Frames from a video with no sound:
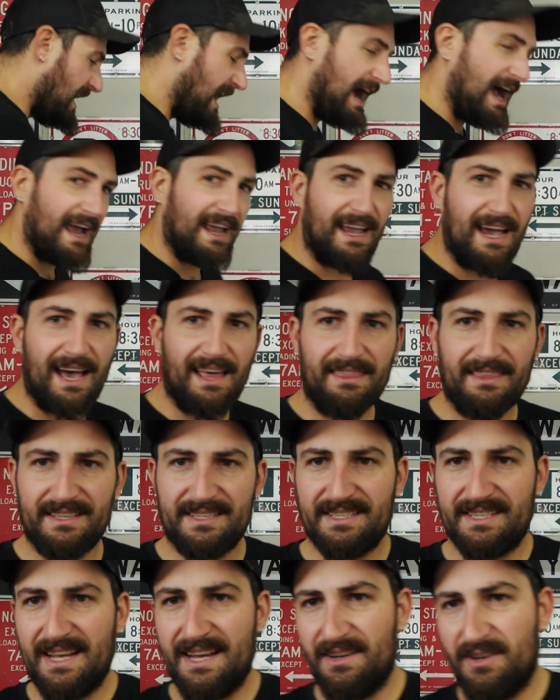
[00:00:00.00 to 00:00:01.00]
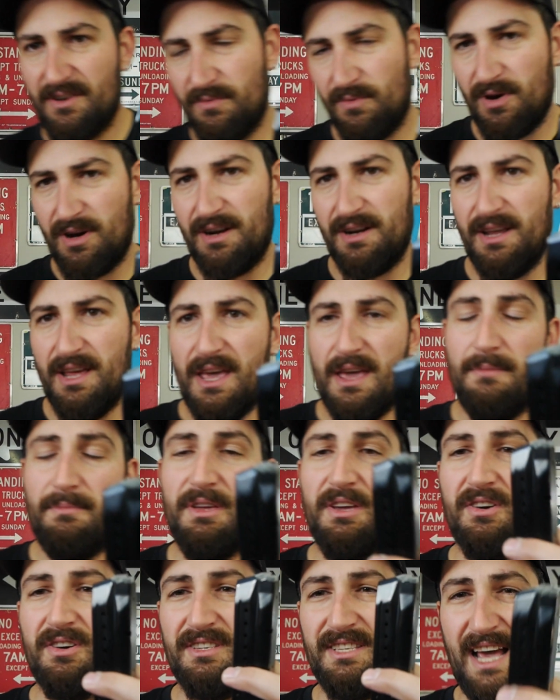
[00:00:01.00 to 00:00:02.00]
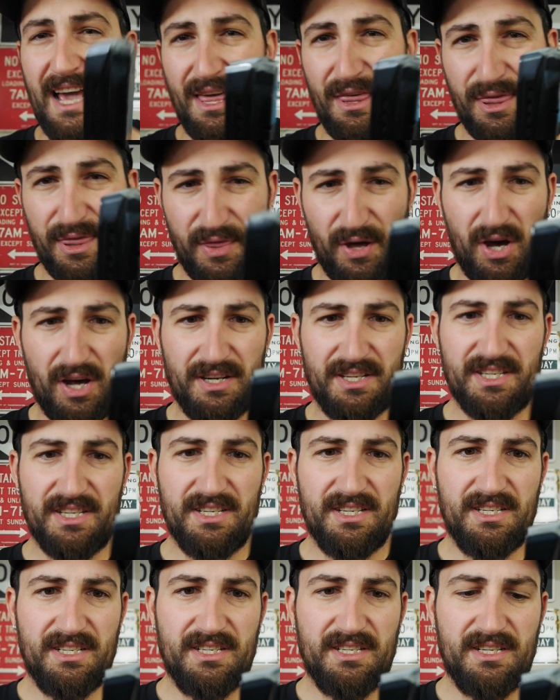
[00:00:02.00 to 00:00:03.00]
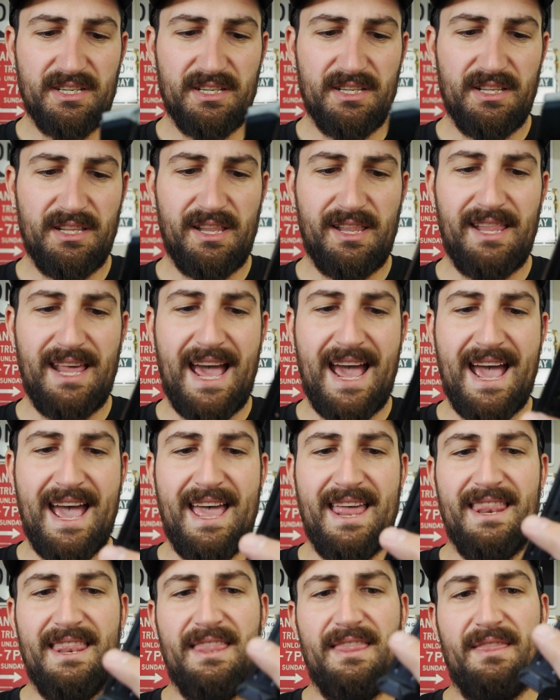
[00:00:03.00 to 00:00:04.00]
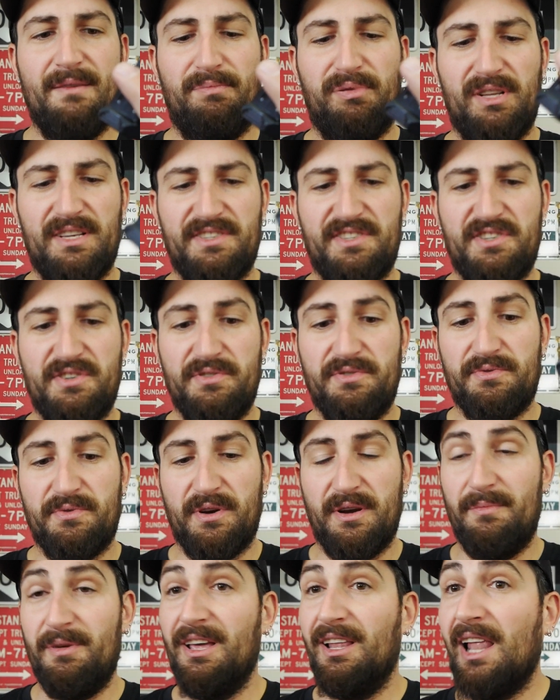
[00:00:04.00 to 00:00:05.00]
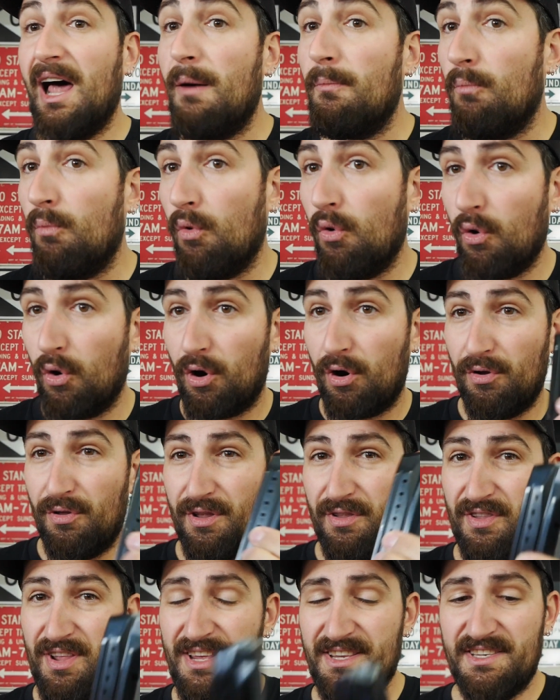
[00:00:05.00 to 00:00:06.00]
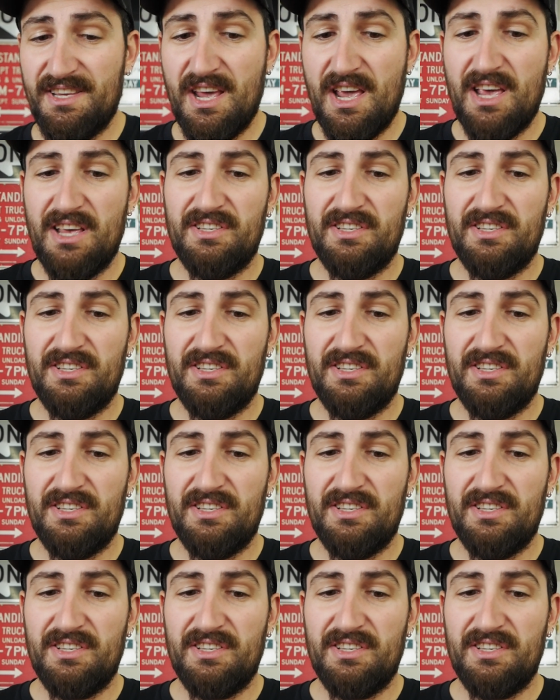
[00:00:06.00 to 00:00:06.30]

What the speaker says: I got the standard one because I thought that the +2s were gonna be a lot more than this.